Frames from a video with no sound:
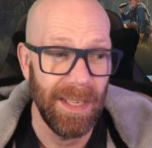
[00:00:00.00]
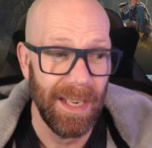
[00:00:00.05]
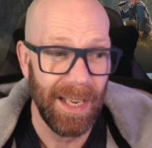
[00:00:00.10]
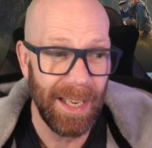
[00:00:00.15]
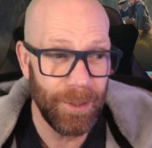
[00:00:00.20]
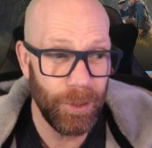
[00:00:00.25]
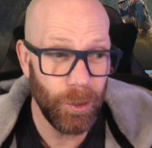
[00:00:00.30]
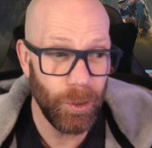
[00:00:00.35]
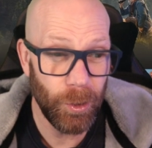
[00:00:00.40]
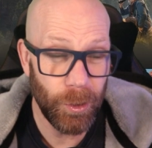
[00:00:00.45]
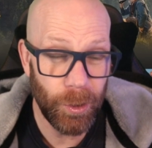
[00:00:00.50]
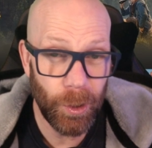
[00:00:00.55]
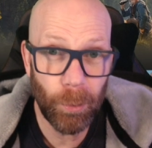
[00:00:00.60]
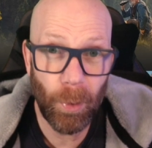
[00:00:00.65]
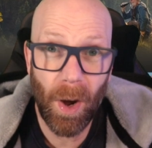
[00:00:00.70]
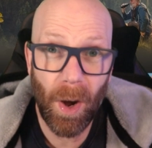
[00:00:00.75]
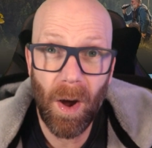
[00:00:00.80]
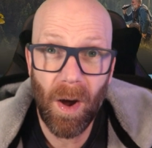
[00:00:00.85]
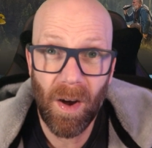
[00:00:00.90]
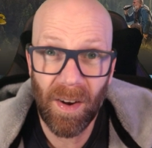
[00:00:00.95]
And you
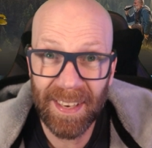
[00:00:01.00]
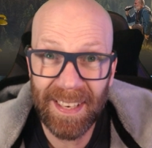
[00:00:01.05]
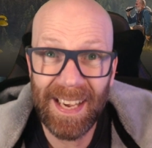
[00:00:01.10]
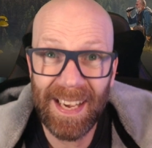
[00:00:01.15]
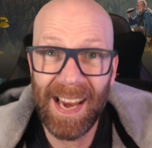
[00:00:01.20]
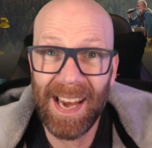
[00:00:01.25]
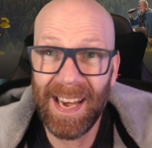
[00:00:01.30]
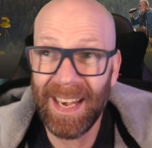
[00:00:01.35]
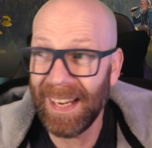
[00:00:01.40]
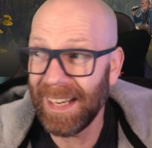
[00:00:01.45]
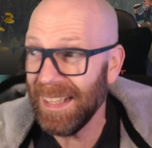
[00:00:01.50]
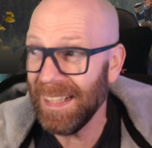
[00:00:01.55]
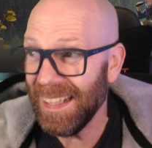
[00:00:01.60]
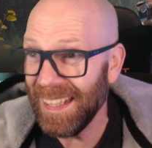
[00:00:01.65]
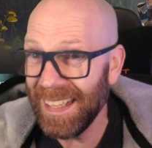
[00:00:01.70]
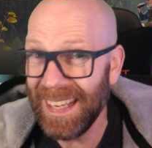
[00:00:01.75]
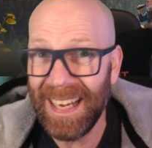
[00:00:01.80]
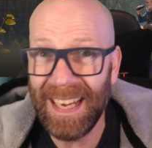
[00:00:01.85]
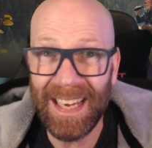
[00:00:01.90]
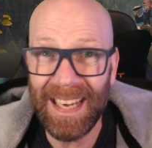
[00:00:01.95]
are getting a
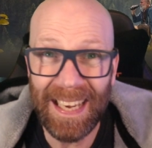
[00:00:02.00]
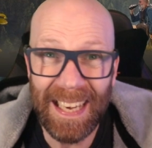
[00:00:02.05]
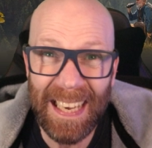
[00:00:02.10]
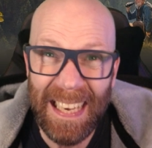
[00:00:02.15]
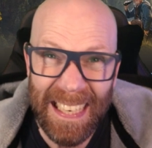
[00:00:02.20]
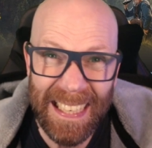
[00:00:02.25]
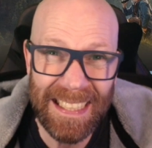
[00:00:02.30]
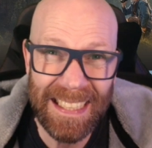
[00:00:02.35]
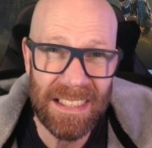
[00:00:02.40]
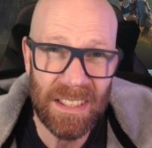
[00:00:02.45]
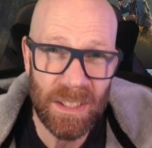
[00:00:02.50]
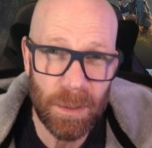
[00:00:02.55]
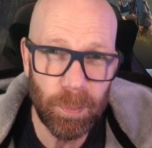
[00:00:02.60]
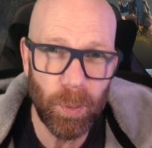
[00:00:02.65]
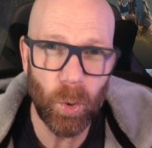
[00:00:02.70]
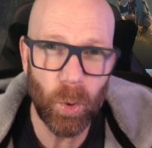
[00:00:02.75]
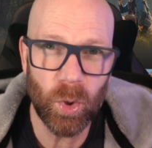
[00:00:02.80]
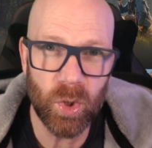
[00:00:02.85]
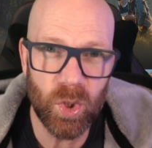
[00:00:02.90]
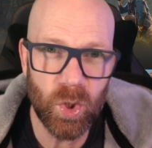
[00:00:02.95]
near
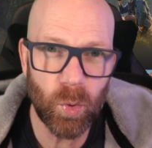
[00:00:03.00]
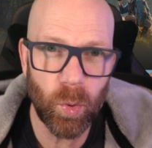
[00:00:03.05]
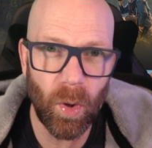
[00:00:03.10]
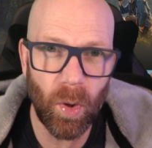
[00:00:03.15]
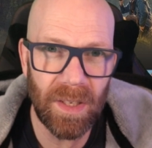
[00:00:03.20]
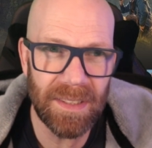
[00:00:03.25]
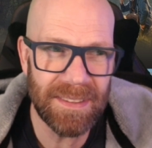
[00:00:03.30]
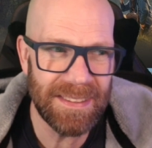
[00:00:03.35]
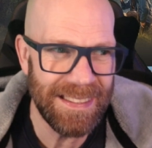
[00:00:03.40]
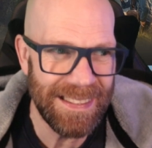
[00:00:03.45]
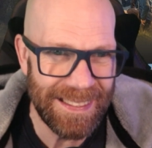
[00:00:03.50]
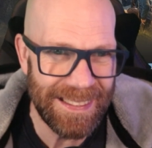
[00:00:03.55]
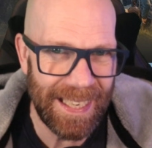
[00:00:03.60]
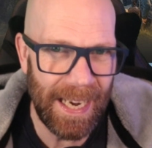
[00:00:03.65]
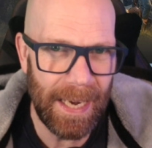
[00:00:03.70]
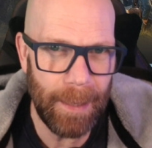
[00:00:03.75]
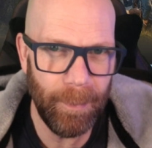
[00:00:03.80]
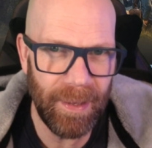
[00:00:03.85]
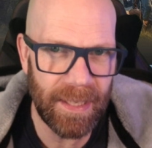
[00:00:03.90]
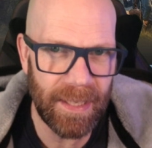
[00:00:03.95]
esports quality
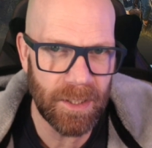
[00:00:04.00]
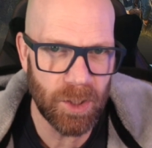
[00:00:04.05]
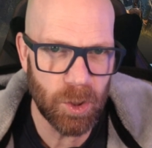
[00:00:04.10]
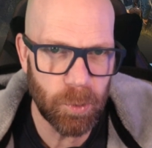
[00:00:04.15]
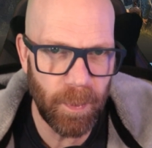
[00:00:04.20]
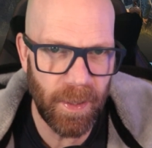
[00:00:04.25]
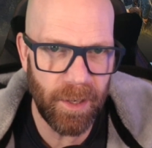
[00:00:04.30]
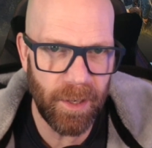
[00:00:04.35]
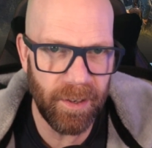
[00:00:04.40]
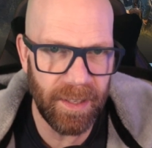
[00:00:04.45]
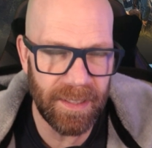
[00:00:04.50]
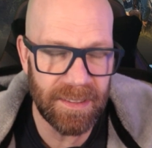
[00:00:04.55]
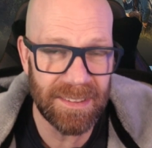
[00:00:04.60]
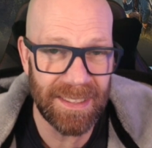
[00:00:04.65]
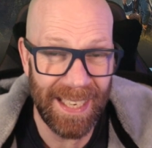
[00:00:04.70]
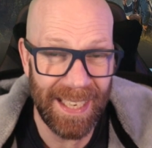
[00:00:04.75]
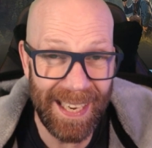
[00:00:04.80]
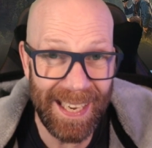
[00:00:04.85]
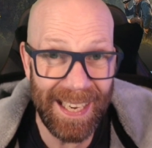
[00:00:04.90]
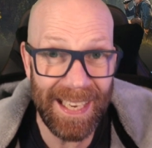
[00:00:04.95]
gaming
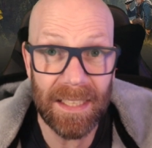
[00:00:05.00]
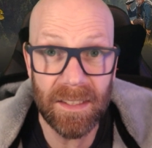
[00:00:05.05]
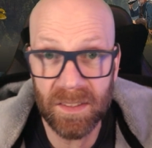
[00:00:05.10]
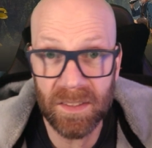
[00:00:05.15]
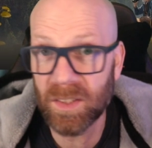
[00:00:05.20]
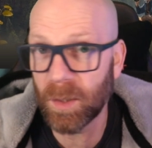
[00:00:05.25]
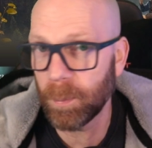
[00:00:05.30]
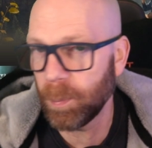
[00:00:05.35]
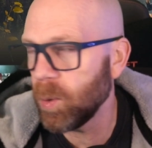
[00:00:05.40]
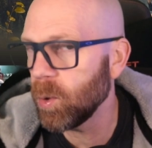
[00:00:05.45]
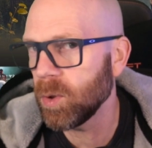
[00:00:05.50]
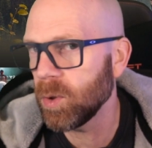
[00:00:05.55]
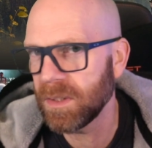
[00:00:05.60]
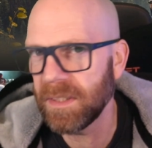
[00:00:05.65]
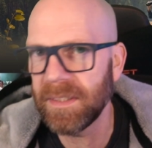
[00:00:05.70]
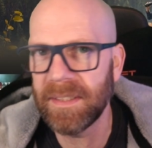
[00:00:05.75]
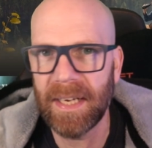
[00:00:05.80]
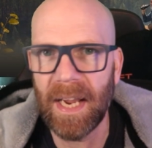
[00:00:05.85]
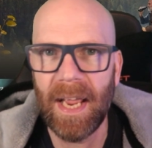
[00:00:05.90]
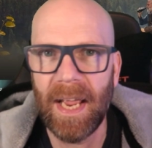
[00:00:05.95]
experience in
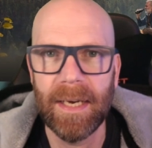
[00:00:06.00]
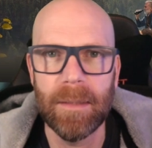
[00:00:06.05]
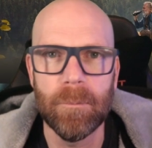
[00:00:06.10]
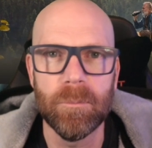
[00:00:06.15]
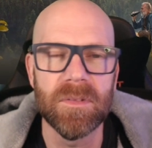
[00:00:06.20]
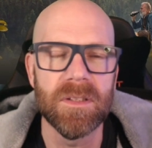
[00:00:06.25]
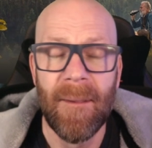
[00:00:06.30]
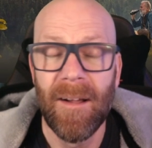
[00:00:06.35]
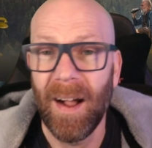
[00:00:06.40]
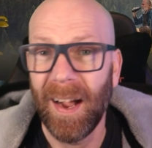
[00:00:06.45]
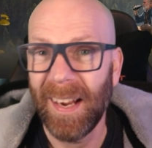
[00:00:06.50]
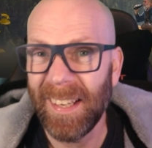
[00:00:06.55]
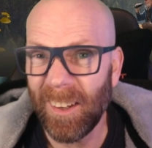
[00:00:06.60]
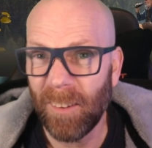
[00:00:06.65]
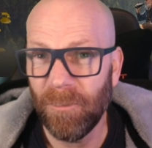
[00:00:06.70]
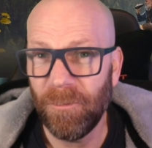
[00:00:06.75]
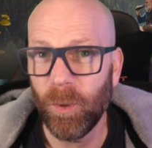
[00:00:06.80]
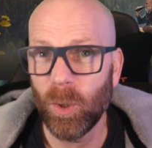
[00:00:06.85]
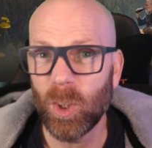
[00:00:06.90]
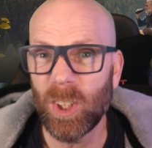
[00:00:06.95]
supported games.
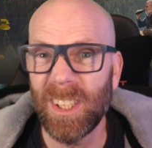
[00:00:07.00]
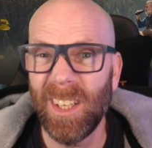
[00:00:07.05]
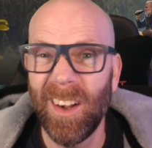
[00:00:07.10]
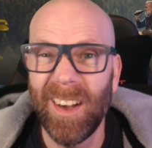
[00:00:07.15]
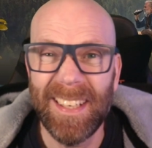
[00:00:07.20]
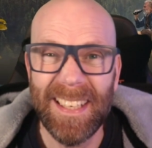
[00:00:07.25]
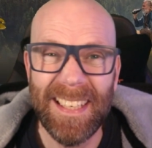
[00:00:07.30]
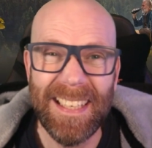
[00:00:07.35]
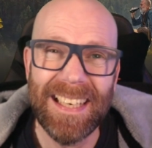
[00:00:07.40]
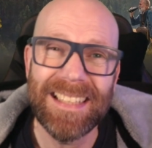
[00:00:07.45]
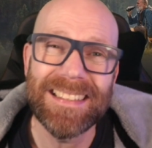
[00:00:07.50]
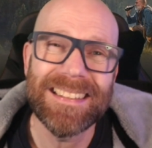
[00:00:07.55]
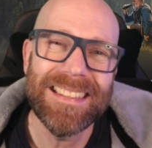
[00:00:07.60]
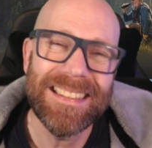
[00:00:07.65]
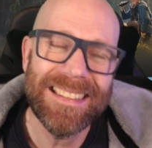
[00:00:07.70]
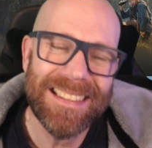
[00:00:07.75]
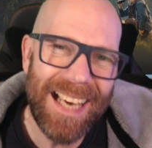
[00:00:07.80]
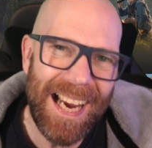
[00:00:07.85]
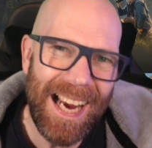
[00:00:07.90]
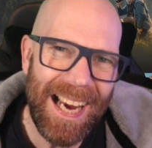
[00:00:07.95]
Unfortunately, I didn't get to
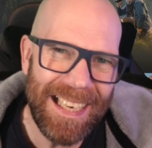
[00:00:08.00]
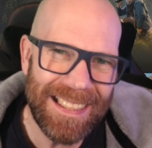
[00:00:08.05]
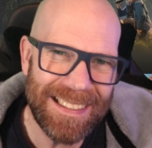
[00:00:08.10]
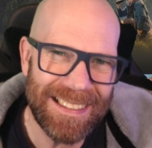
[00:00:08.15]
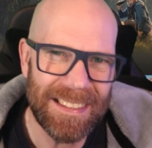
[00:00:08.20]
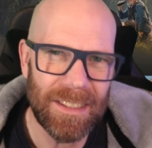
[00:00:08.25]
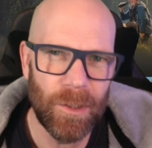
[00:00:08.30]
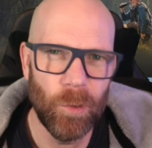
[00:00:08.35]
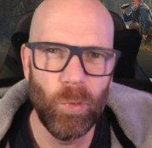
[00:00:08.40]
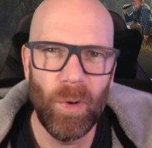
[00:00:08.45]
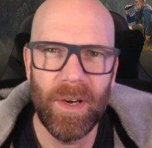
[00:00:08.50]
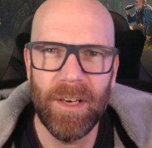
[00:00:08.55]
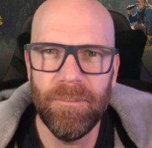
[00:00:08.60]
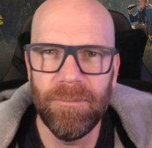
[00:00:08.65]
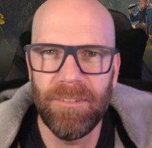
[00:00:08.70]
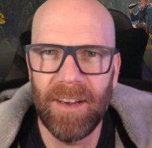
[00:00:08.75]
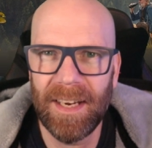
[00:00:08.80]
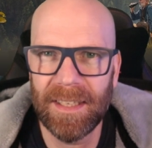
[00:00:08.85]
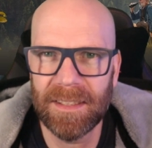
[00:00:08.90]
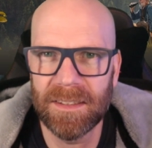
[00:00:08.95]
test the
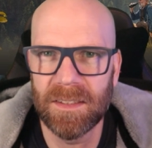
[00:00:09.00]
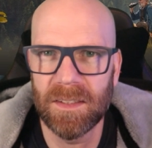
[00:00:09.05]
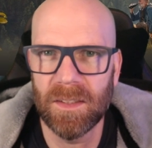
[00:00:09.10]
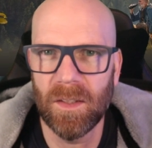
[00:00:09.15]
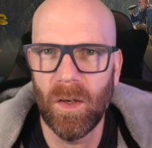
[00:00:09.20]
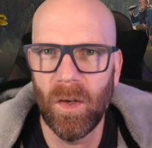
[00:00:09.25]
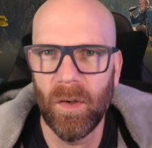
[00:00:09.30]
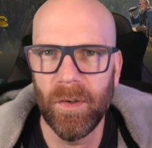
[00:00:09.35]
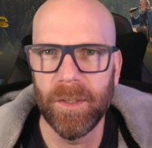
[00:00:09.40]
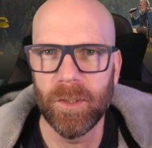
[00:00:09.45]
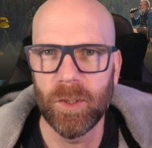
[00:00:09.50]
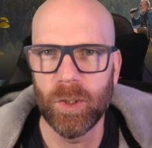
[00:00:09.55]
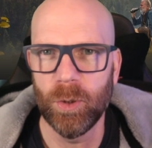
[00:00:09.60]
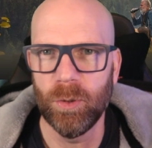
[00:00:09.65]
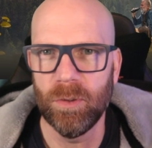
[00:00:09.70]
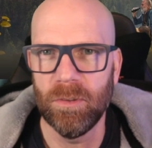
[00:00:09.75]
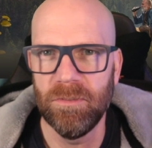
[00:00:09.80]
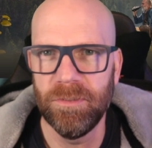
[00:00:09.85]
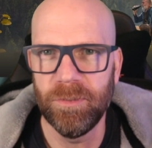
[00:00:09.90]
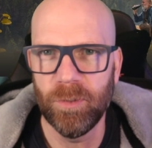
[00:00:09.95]
Reflex on a
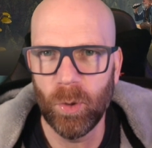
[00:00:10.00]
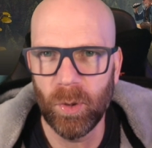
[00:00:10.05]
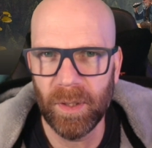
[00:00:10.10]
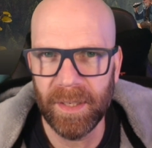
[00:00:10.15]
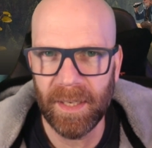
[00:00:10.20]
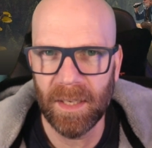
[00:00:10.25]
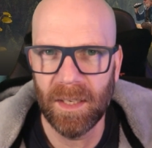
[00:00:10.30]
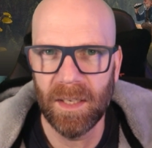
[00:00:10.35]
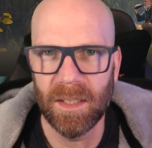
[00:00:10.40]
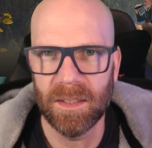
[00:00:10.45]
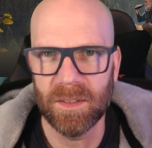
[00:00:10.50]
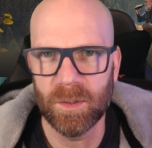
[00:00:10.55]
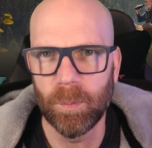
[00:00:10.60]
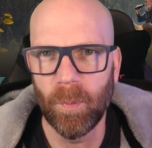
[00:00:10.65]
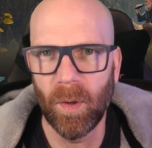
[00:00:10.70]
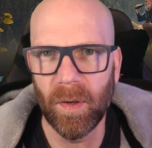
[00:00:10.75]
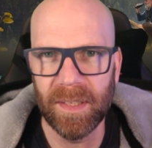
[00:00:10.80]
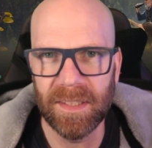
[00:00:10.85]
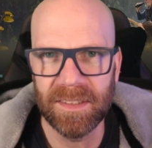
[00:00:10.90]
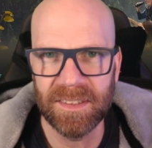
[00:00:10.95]
240 hertz
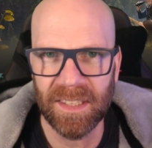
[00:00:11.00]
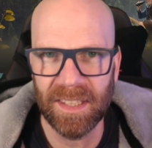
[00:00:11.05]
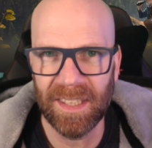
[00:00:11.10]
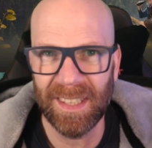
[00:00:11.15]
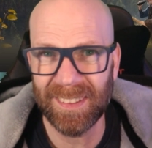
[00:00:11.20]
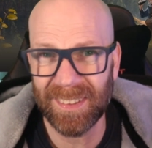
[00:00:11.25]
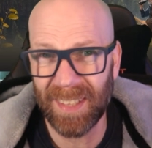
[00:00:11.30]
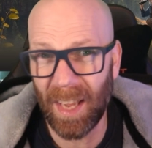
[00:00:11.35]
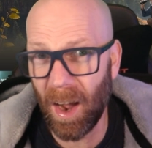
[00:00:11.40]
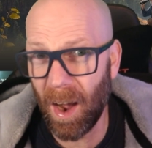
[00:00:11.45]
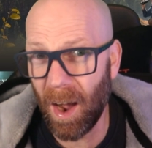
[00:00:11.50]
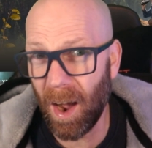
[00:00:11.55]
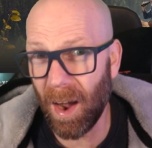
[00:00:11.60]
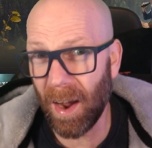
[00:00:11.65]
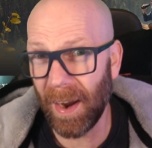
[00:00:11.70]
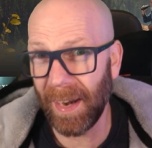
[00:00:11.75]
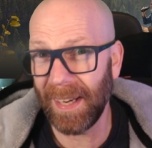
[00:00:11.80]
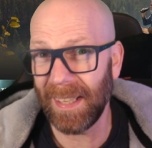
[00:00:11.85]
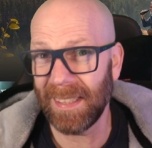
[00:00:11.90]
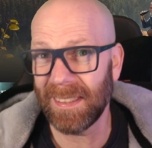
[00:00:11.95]
monitor, as the
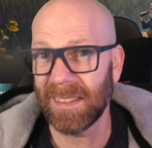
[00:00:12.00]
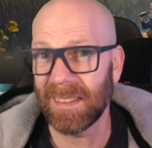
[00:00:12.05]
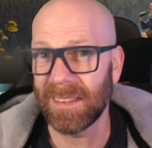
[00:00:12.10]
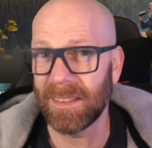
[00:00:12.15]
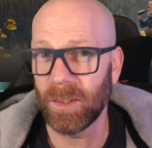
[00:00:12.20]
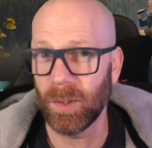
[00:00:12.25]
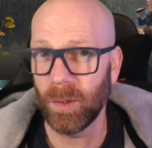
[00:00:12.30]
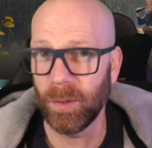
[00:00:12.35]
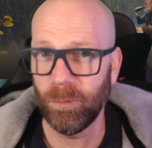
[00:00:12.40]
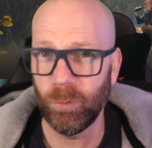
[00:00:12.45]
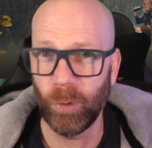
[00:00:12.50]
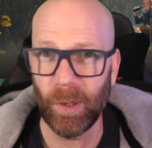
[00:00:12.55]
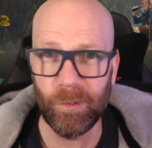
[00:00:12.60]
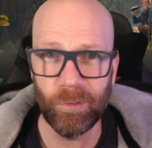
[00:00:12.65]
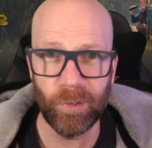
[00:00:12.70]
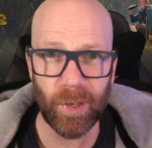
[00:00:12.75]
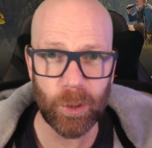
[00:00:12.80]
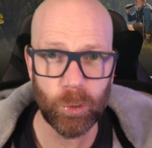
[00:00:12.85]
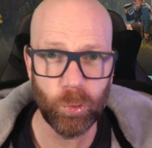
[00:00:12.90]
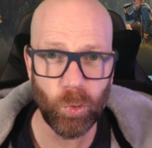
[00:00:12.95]
highest sort of
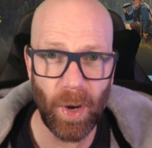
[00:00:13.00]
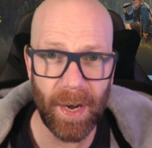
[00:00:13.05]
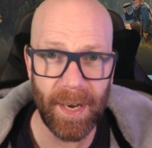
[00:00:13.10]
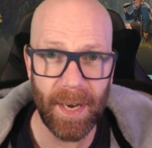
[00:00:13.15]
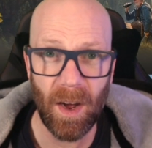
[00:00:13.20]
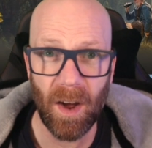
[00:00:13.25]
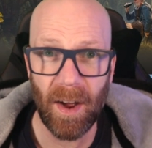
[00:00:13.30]
refresh rate